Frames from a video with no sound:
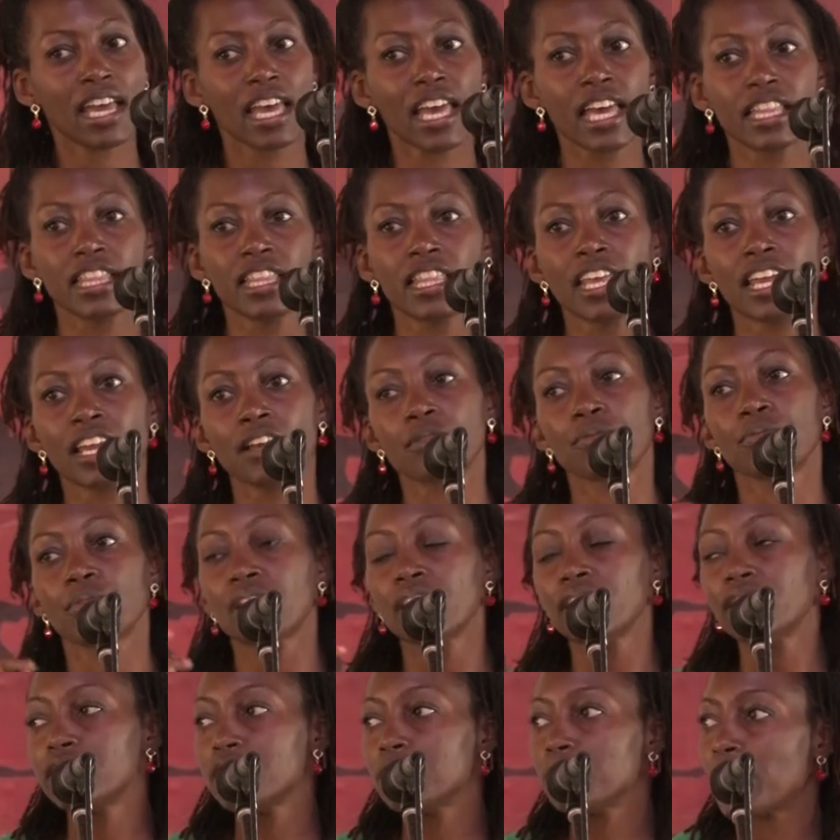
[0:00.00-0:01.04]
And they're
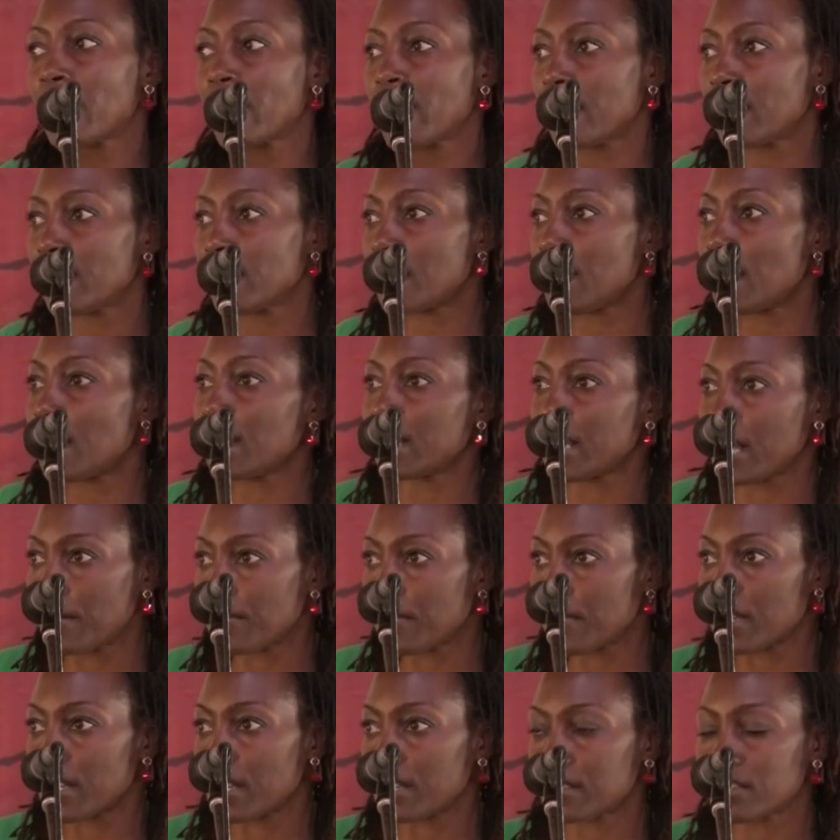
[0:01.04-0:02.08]
raised by a
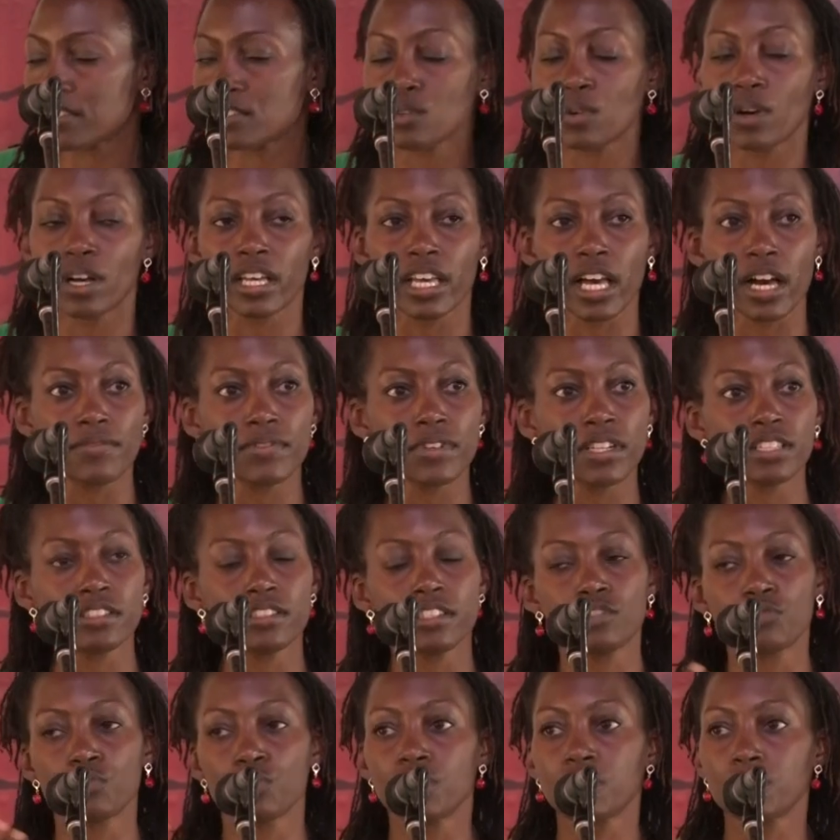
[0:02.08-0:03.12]
governess. So a governess
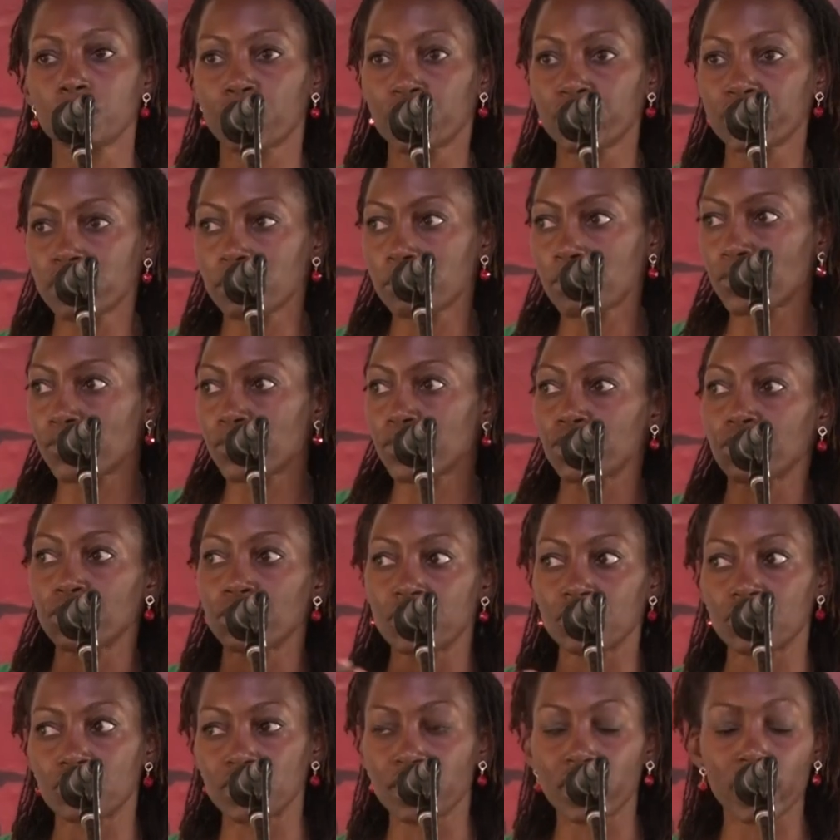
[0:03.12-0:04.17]
is responsible for your
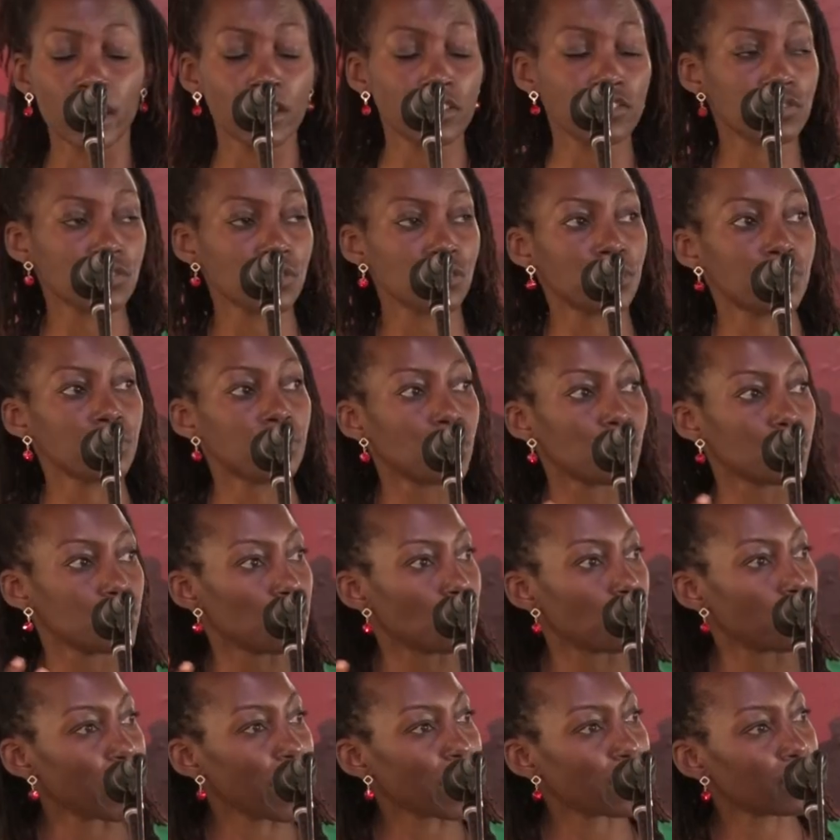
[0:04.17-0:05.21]
education, for
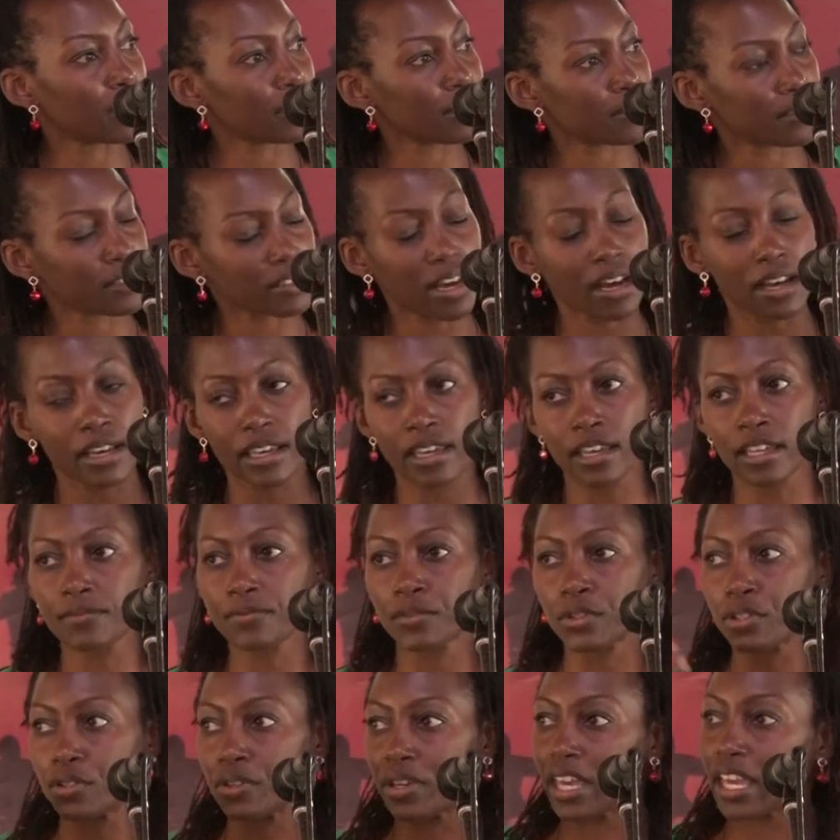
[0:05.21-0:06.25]
your balanced diet,
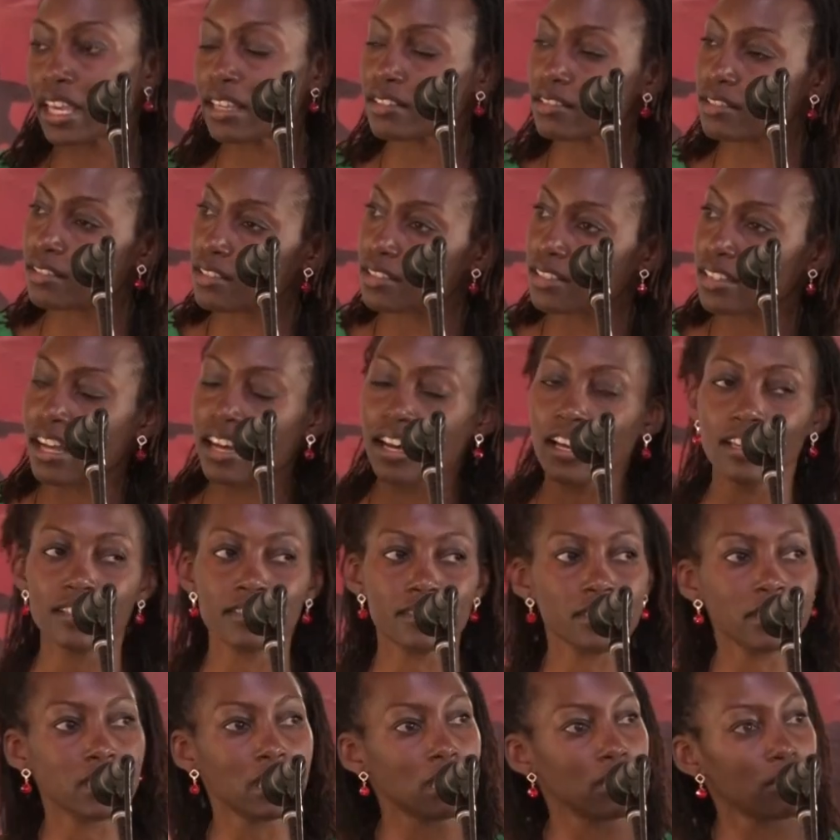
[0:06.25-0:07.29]
for your
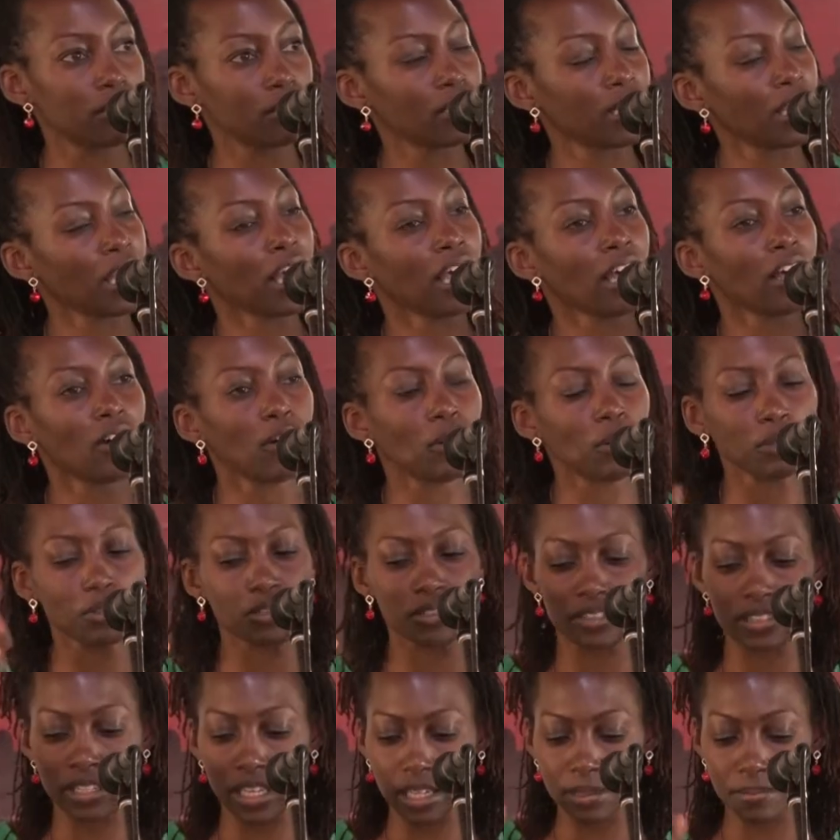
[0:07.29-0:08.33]
exercise, you know, all
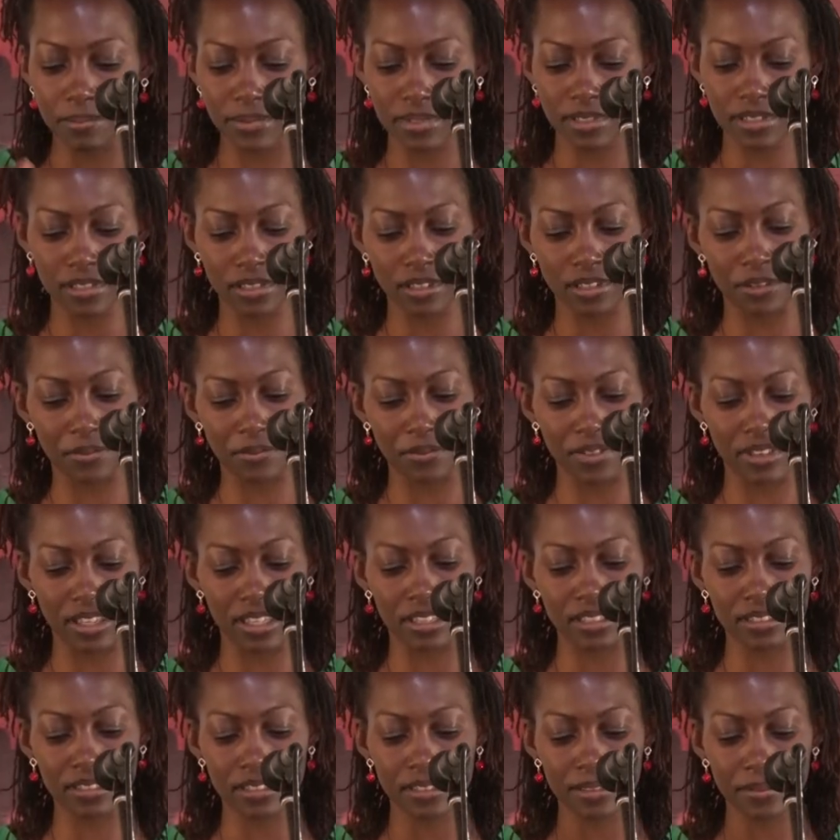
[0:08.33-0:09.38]
those types of
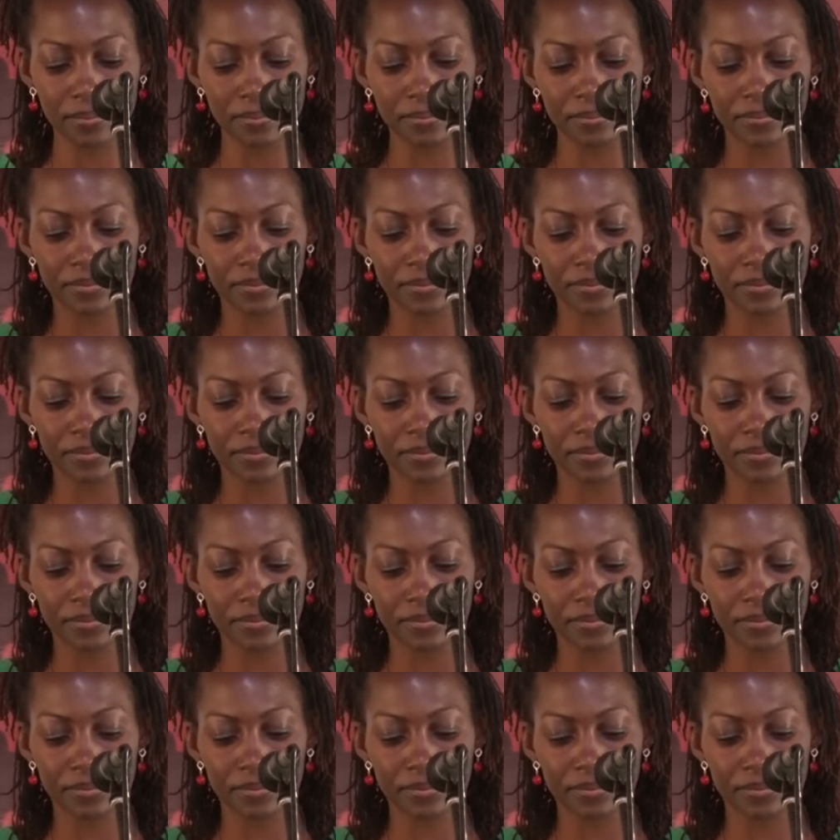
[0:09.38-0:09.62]
things.